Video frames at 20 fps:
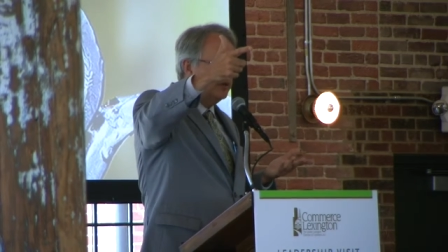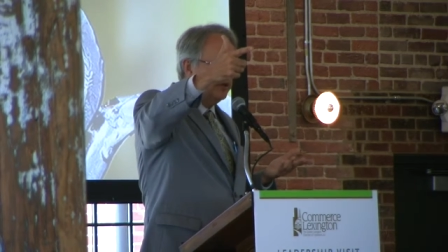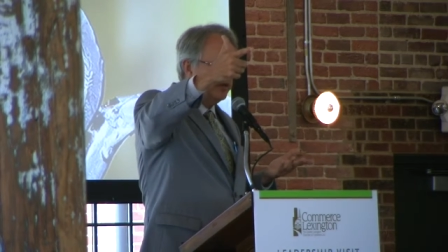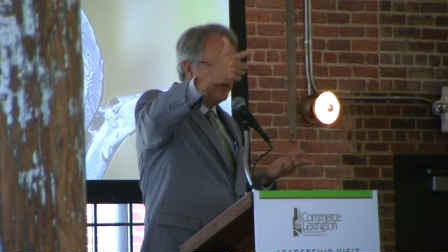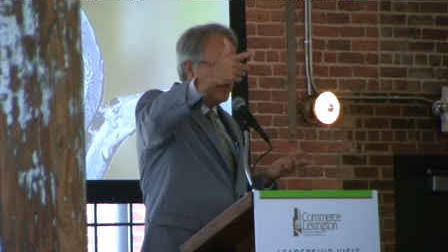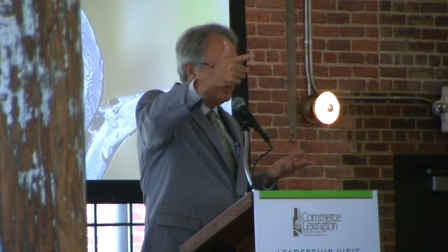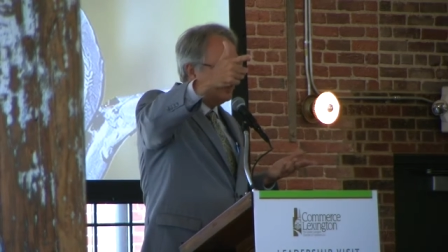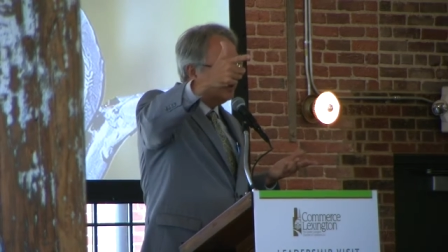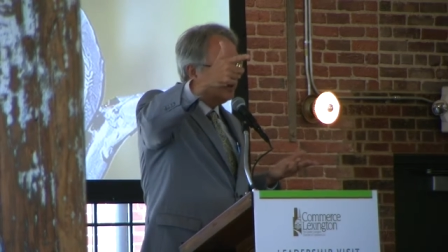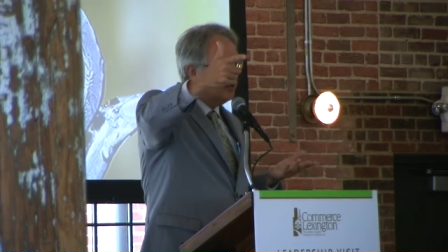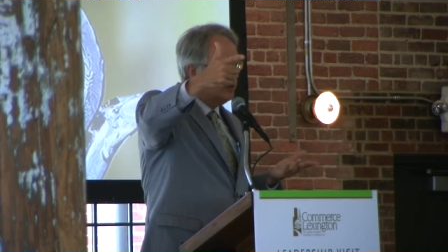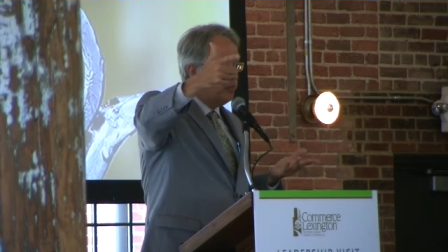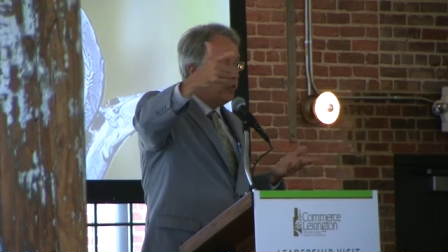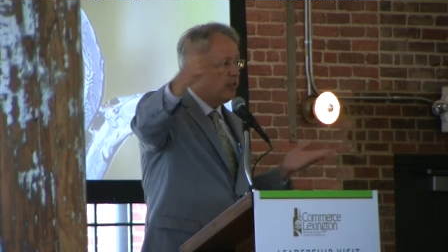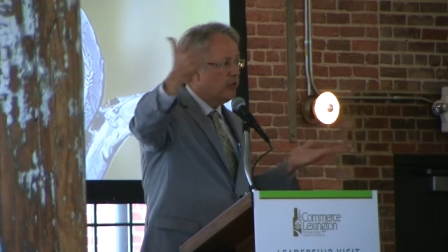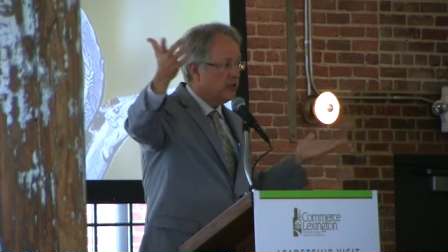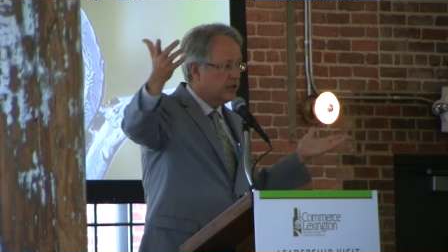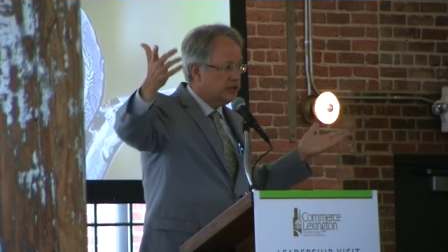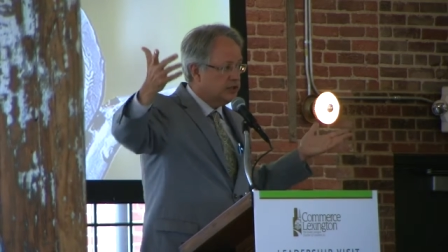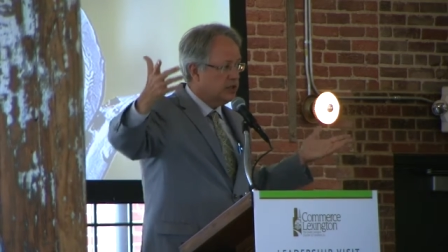thank the
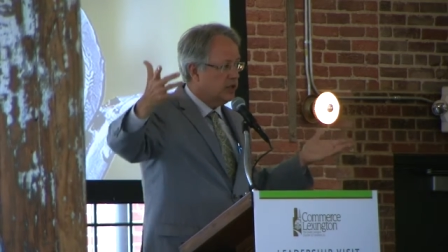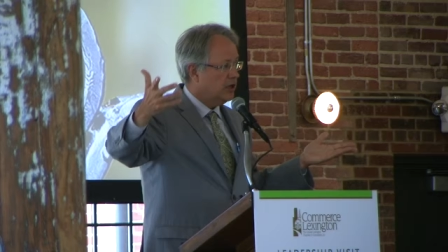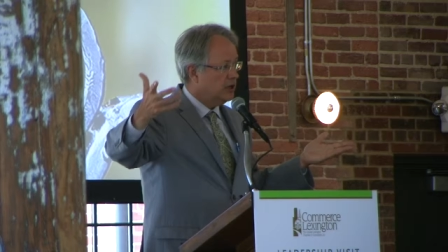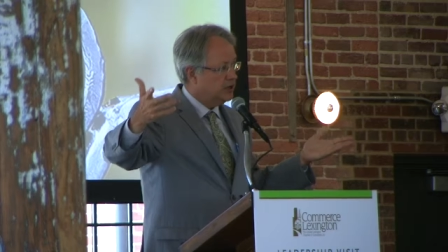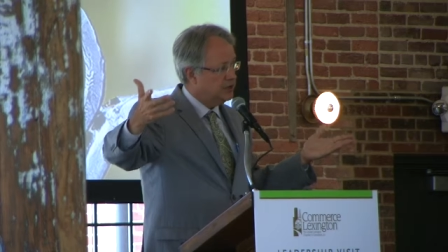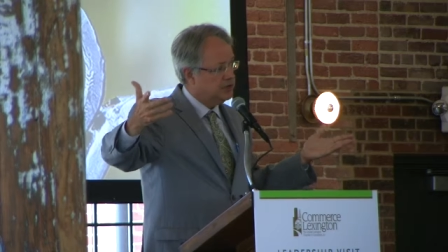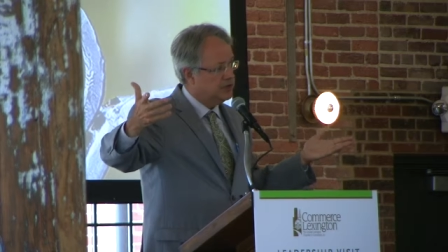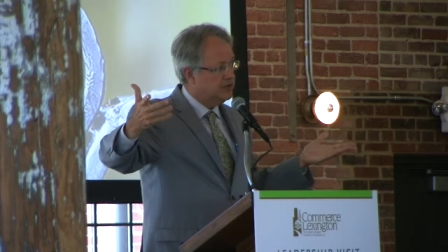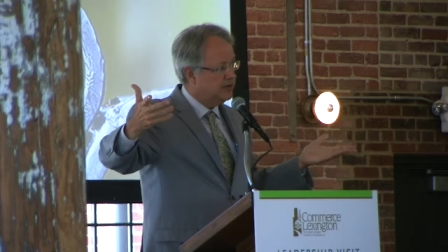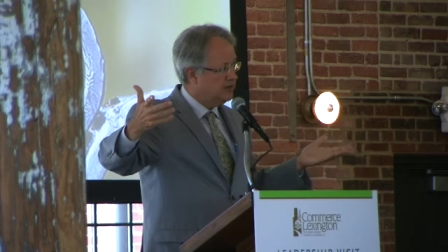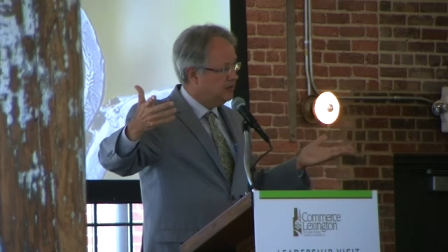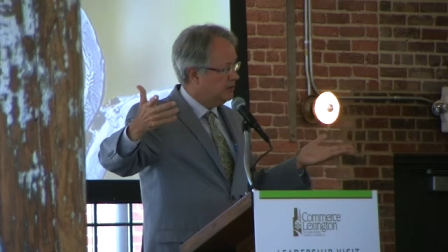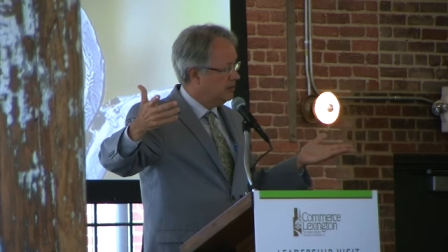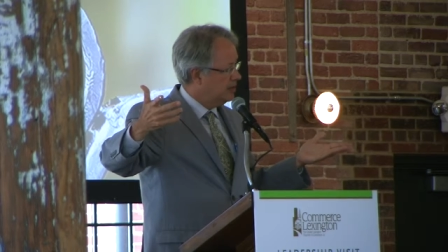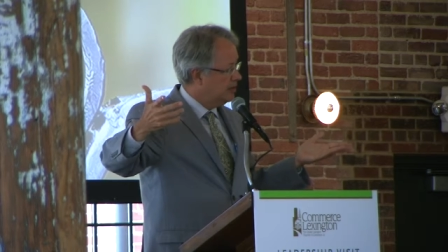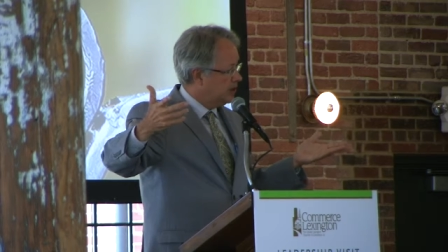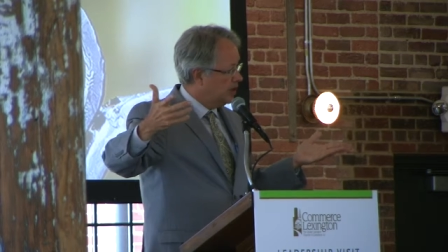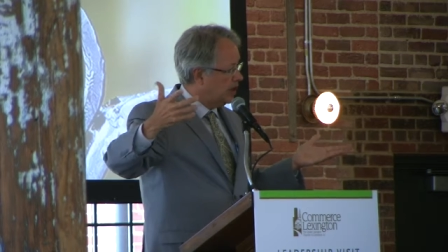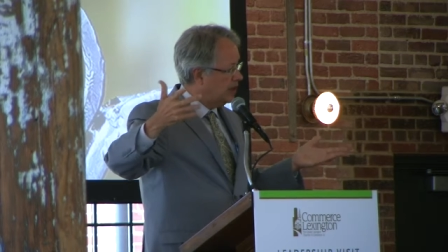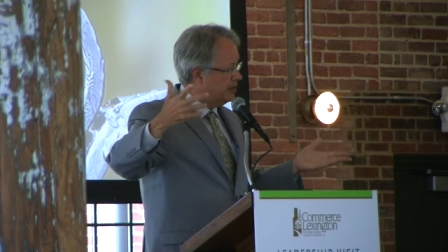Port of Charleston,
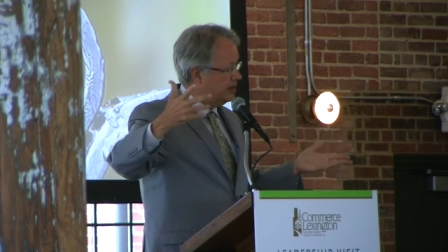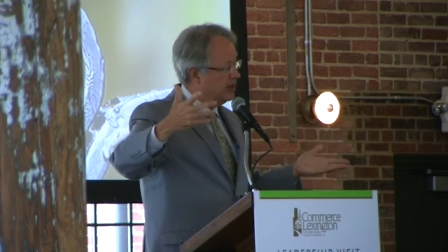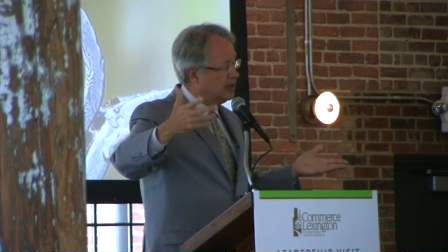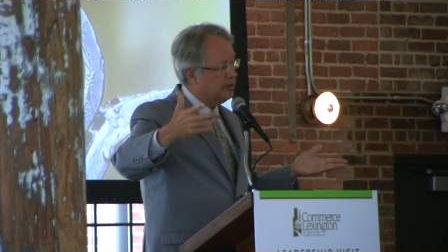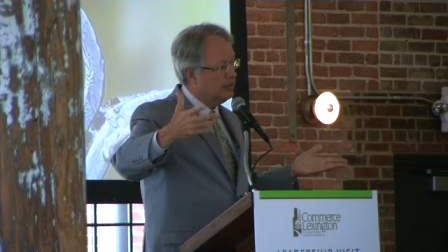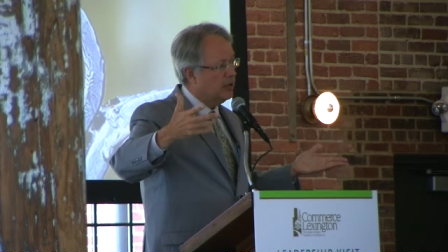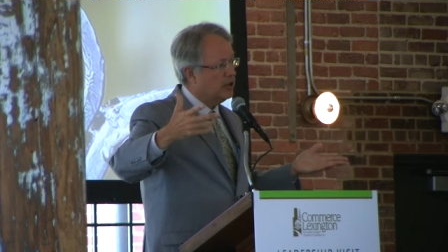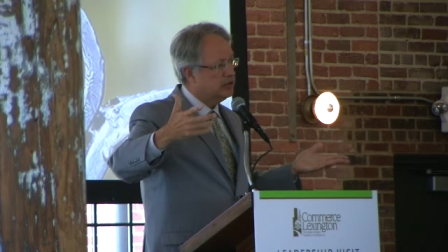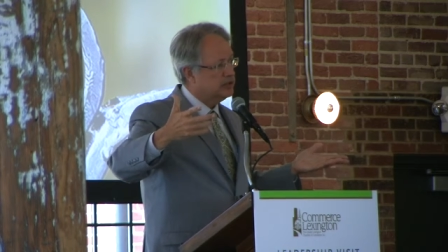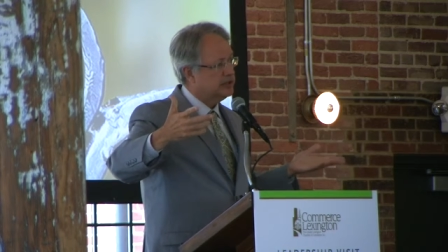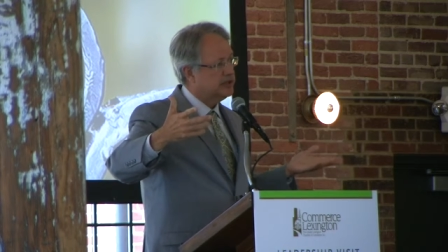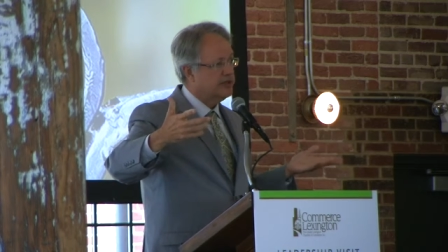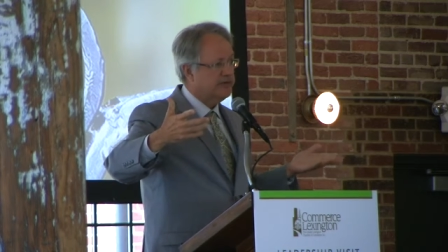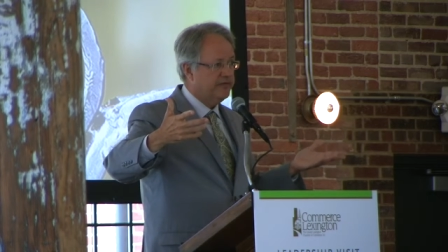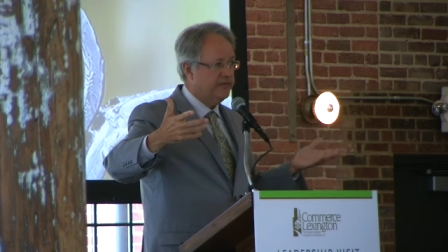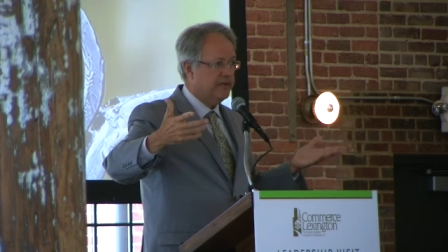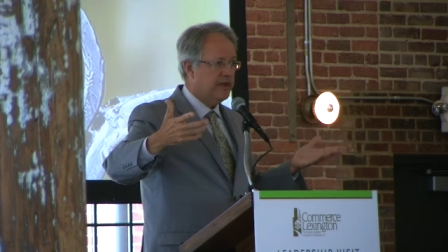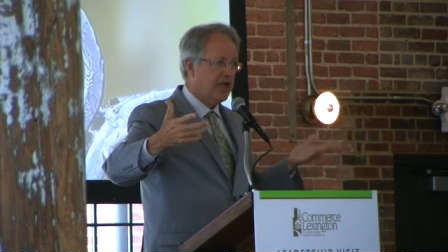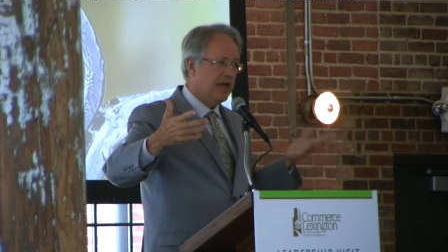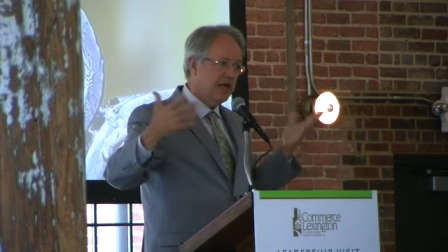I think, mostly
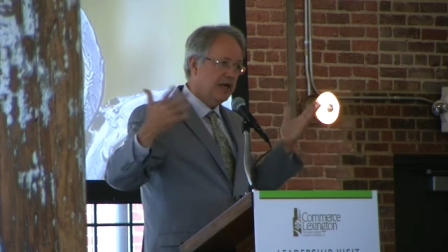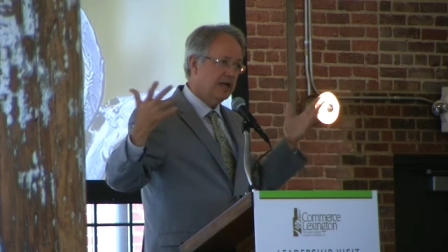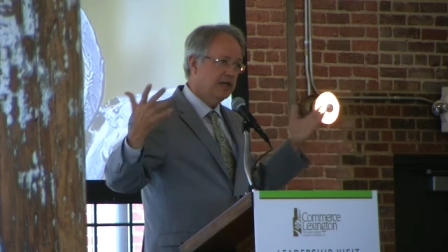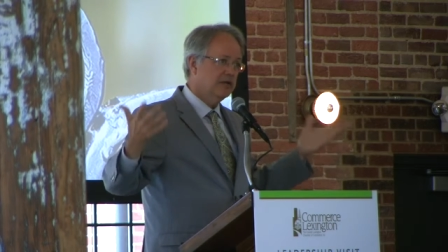for that.